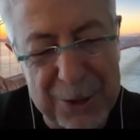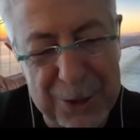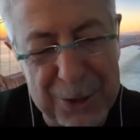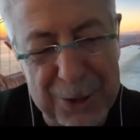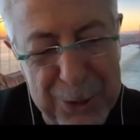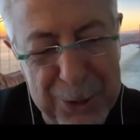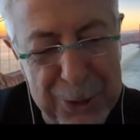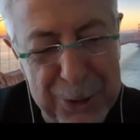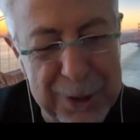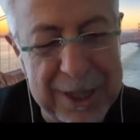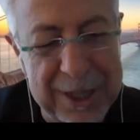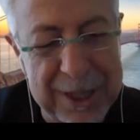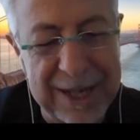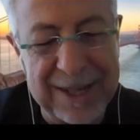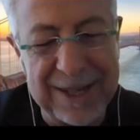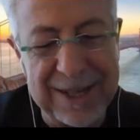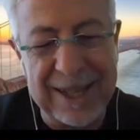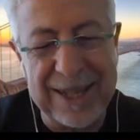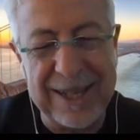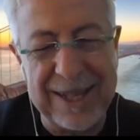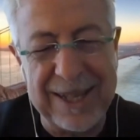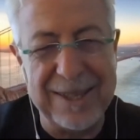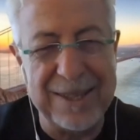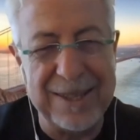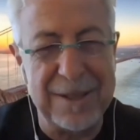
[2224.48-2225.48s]
routed
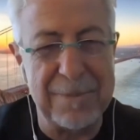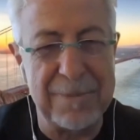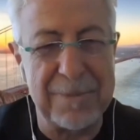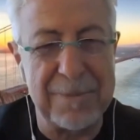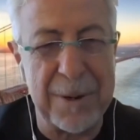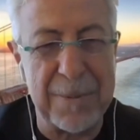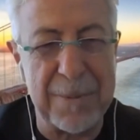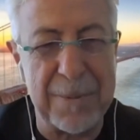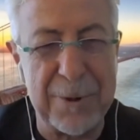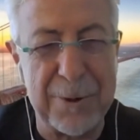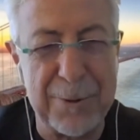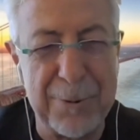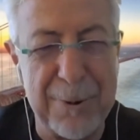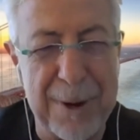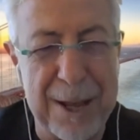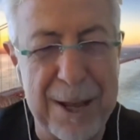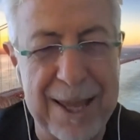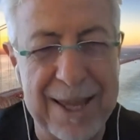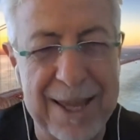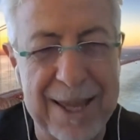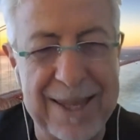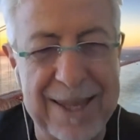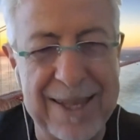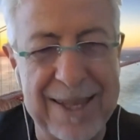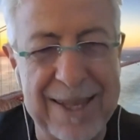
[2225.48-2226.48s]
in the proper
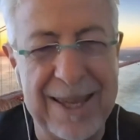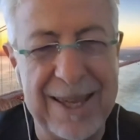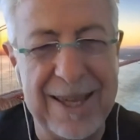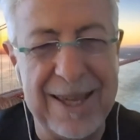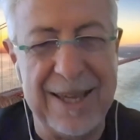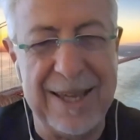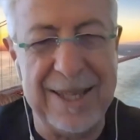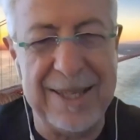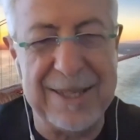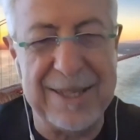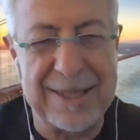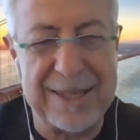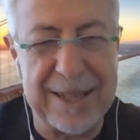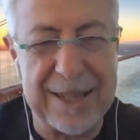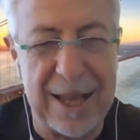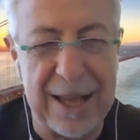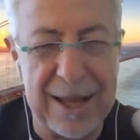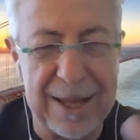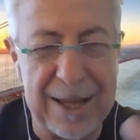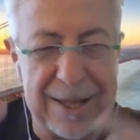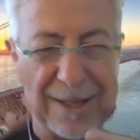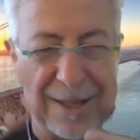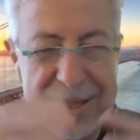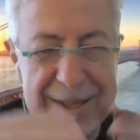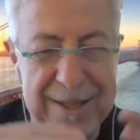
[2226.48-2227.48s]
way
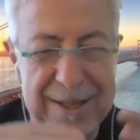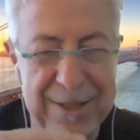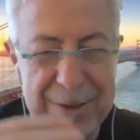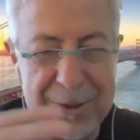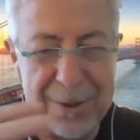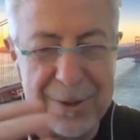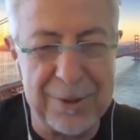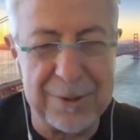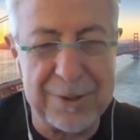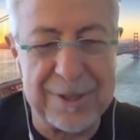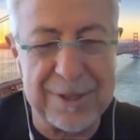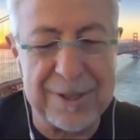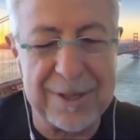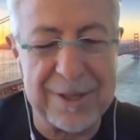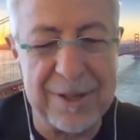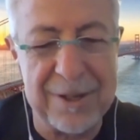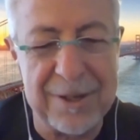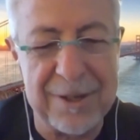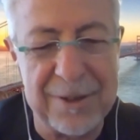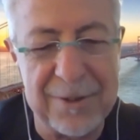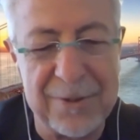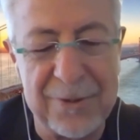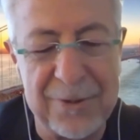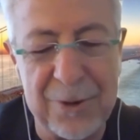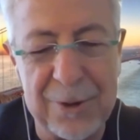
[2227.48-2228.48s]
inside those
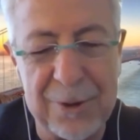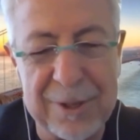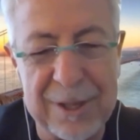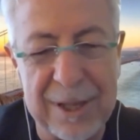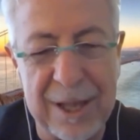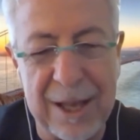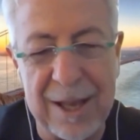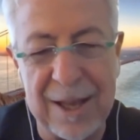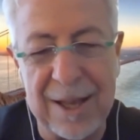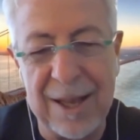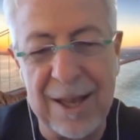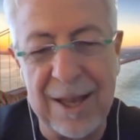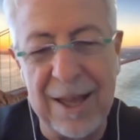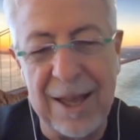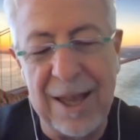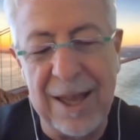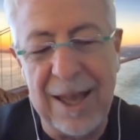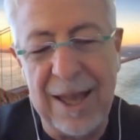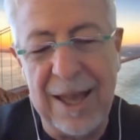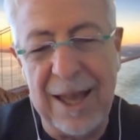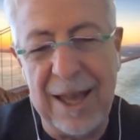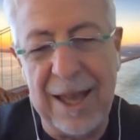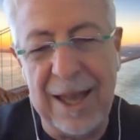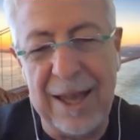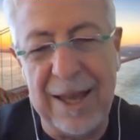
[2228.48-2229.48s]
flota.
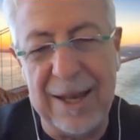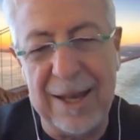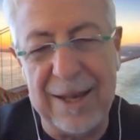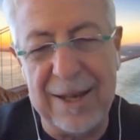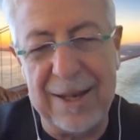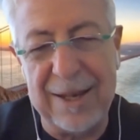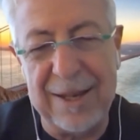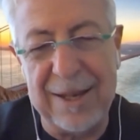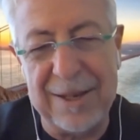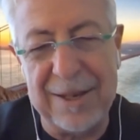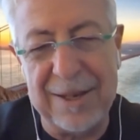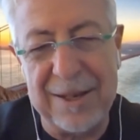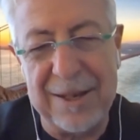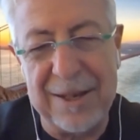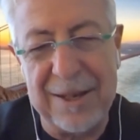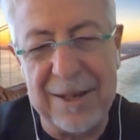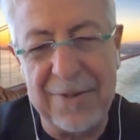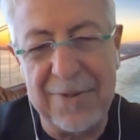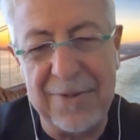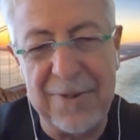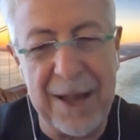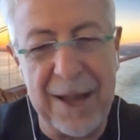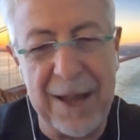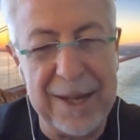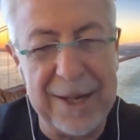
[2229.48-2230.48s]
And
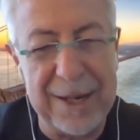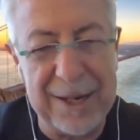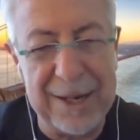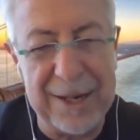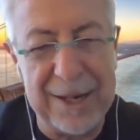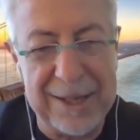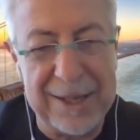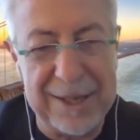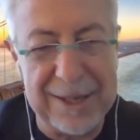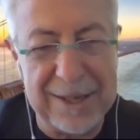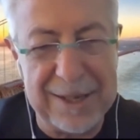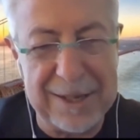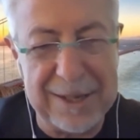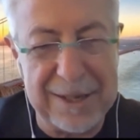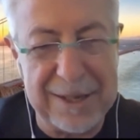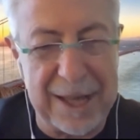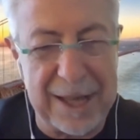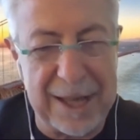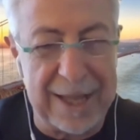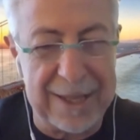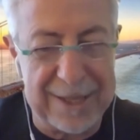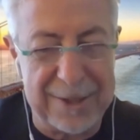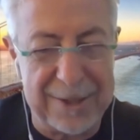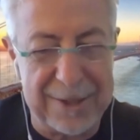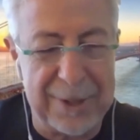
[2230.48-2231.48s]
finally,
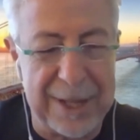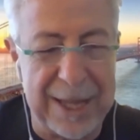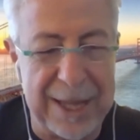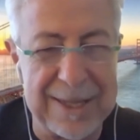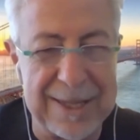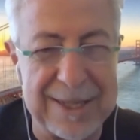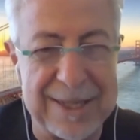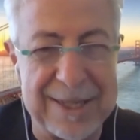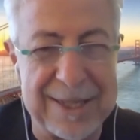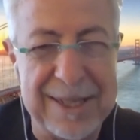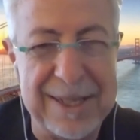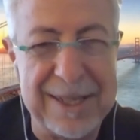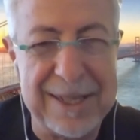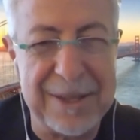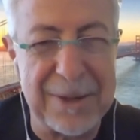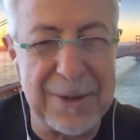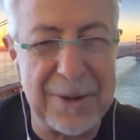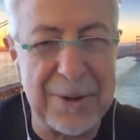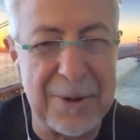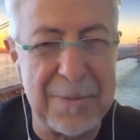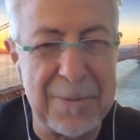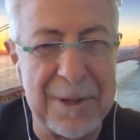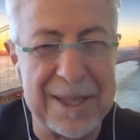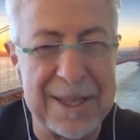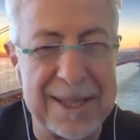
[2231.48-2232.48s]
as you can see, the
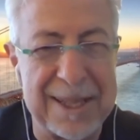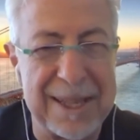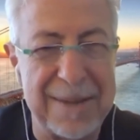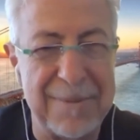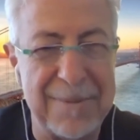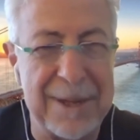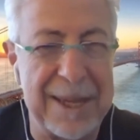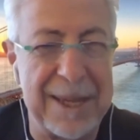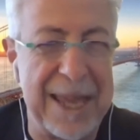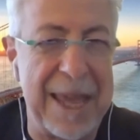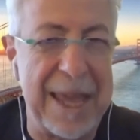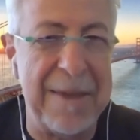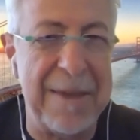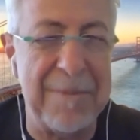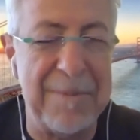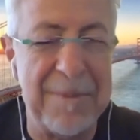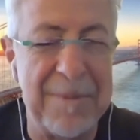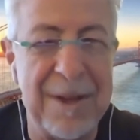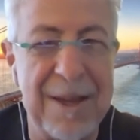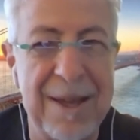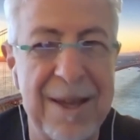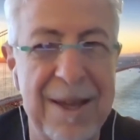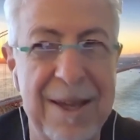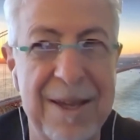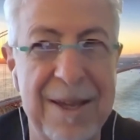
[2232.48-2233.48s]
robot became
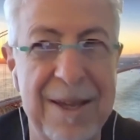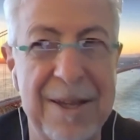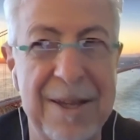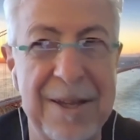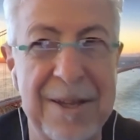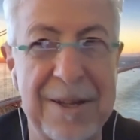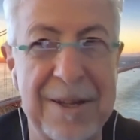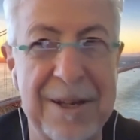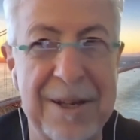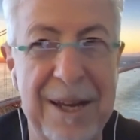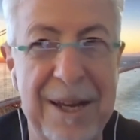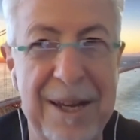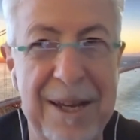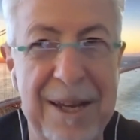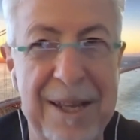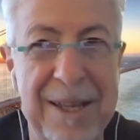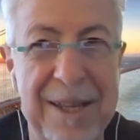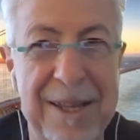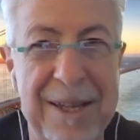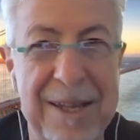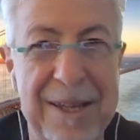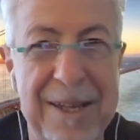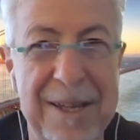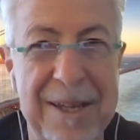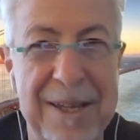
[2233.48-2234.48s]

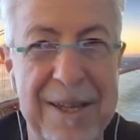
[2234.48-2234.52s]
really,